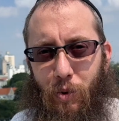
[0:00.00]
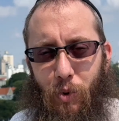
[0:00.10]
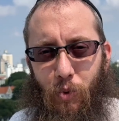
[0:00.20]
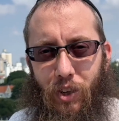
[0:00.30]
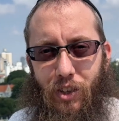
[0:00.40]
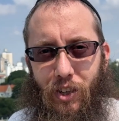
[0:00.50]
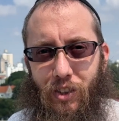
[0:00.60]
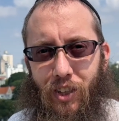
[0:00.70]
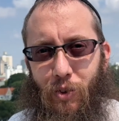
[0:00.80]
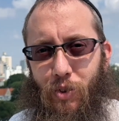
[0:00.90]
We need to
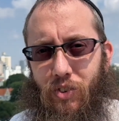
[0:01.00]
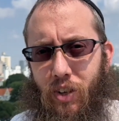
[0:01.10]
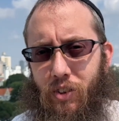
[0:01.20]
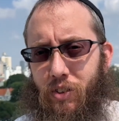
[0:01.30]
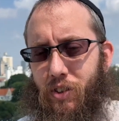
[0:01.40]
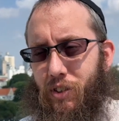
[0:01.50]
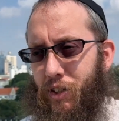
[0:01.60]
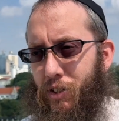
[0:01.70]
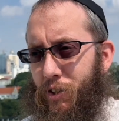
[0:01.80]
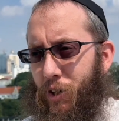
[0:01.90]
continue the Seder. They're
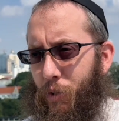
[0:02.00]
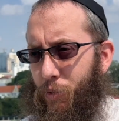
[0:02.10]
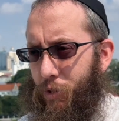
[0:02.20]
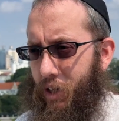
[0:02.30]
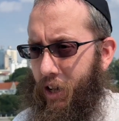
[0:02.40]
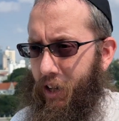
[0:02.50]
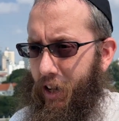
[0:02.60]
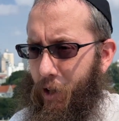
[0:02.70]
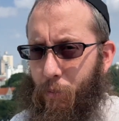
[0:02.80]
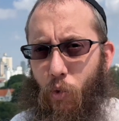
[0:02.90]
like, no, we gotta
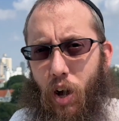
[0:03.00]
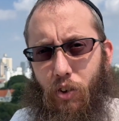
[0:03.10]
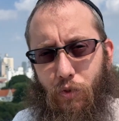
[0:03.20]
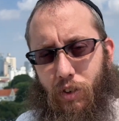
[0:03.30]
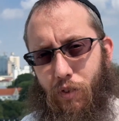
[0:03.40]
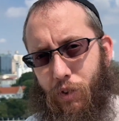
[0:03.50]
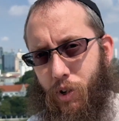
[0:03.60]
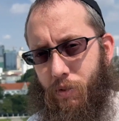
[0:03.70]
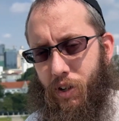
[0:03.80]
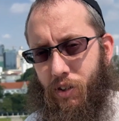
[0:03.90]
get a prize for the
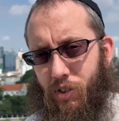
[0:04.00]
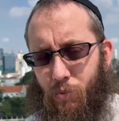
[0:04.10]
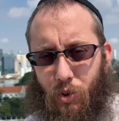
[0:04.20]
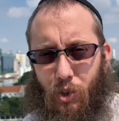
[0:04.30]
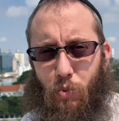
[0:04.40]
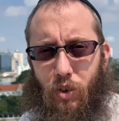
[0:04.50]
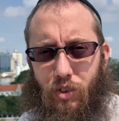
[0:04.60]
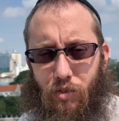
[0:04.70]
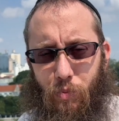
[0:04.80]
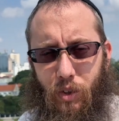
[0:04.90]
Afikoman. I said, what do you
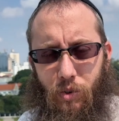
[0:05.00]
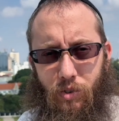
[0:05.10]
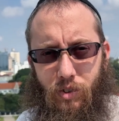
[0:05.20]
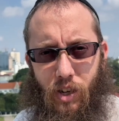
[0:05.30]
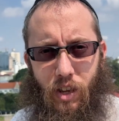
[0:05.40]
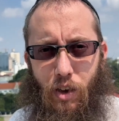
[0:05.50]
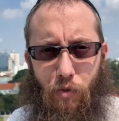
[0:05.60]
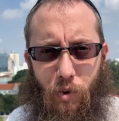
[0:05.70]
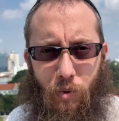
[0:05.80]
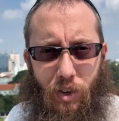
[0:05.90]
want of me? An
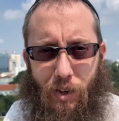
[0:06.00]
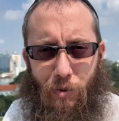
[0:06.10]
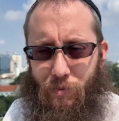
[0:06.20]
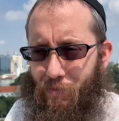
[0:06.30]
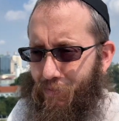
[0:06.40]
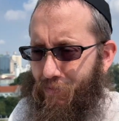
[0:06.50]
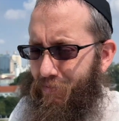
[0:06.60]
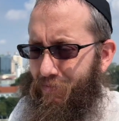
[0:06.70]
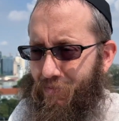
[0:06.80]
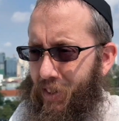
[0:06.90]
iPhone? No.
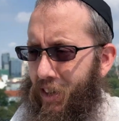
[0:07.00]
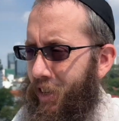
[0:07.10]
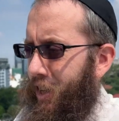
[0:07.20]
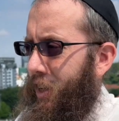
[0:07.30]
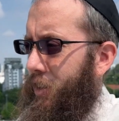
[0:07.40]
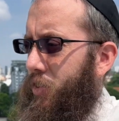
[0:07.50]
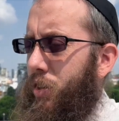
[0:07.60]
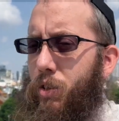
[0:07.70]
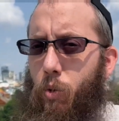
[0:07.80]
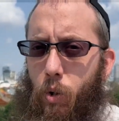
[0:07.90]
They
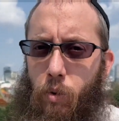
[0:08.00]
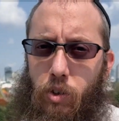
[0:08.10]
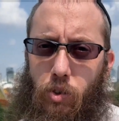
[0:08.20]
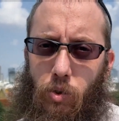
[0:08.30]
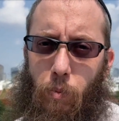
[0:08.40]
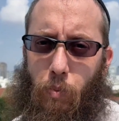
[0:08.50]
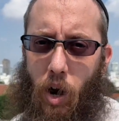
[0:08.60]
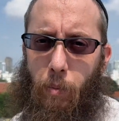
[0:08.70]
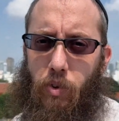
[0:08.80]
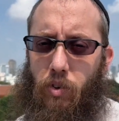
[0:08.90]
said, no, we want you to
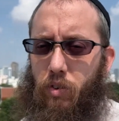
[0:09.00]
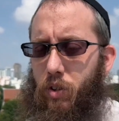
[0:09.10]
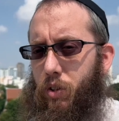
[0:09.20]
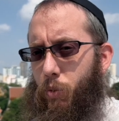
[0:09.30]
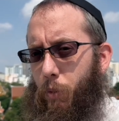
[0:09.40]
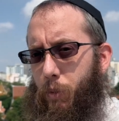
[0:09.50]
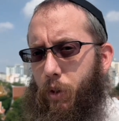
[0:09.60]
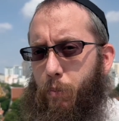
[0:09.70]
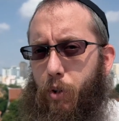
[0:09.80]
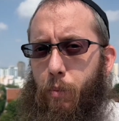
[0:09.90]
promise us that there will be
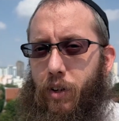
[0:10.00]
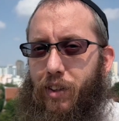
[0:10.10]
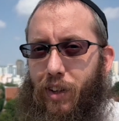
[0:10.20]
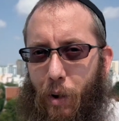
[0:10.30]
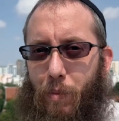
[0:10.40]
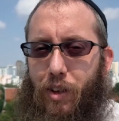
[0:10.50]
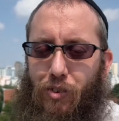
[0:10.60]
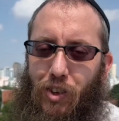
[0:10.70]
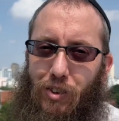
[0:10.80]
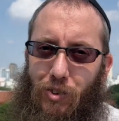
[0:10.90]
a permanent Chabad
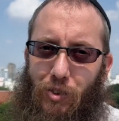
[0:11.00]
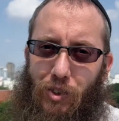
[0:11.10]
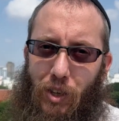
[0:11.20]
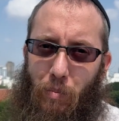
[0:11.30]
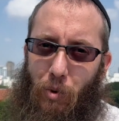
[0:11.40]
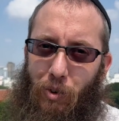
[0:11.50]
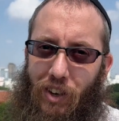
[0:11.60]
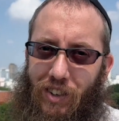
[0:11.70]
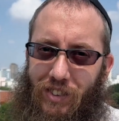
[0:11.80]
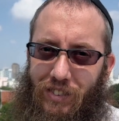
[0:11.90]
center in
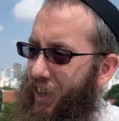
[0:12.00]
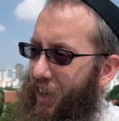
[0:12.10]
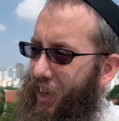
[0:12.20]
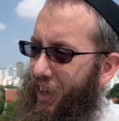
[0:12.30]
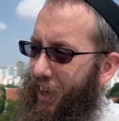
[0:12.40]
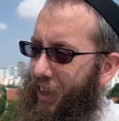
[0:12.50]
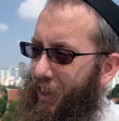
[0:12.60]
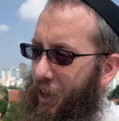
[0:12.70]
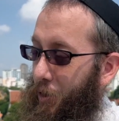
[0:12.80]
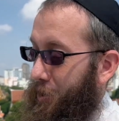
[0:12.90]
Cambodia.
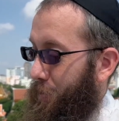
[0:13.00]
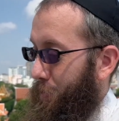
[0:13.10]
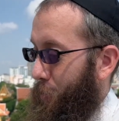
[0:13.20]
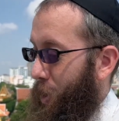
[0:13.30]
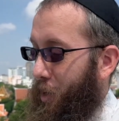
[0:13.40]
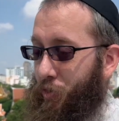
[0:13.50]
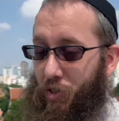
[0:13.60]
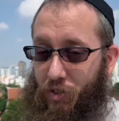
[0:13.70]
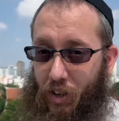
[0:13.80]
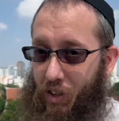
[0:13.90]
And I looked at my wife, she
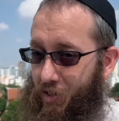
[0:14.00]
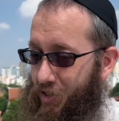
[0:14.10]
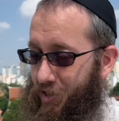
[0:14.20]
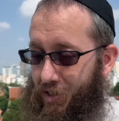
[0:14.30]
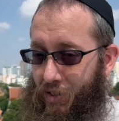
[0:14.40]
says,